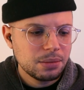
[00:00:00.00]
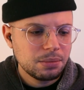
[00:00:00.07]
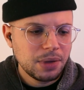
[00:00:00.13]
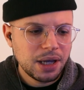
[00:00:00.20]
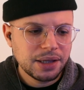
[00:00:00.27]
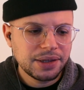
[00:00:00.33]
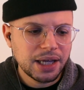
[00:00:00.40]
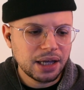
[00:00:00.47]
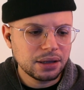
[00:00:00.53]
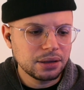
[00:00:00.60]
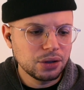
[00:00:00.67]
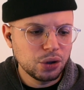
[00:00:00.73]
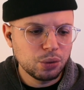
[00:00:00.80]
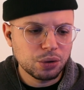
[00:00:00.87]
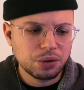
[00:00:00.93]
Man, that
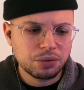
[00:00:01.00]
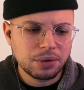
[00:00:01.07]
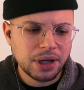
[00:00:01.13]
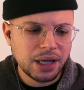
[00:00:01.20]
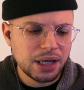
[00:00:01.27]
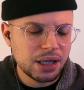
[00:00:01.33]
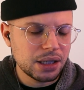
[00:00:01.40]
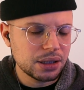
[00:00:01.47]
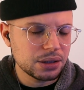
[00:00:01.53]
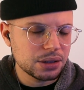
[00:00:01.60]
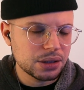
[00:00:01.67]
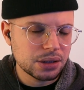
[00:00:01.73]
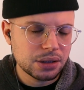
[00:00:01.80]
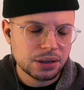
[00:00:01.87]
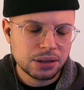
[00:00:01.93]
lower
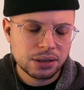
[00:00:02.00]
range.